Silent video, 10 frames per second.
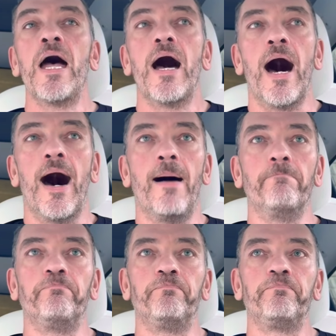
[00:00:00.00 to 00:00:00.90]

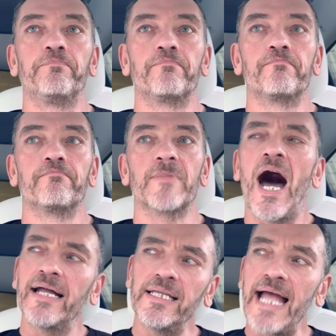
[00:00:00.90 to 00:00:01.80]

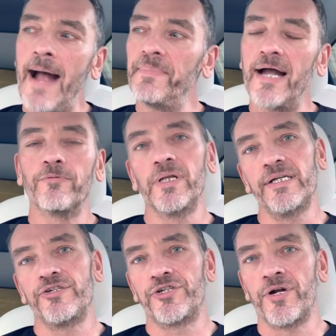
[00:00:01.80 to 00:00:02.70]
Oddly, I'm not really
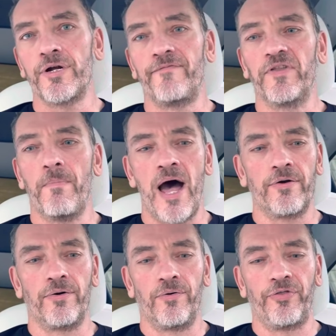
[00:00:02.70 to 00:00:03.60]
sure if the
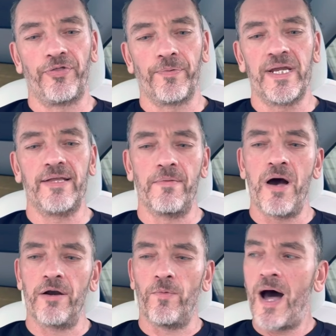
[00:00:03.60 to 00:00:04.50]
Model 3 and the
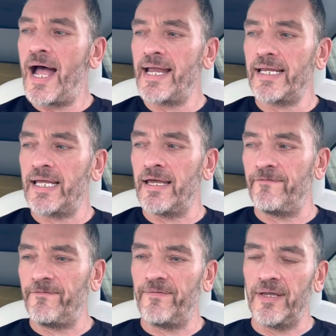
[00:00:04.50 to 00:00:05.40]
Model Y,
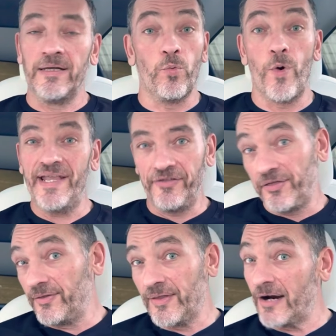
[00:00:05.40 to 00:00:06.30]
if in
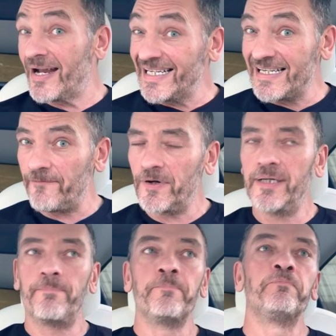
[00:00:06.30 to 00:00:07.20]
width, they're any different.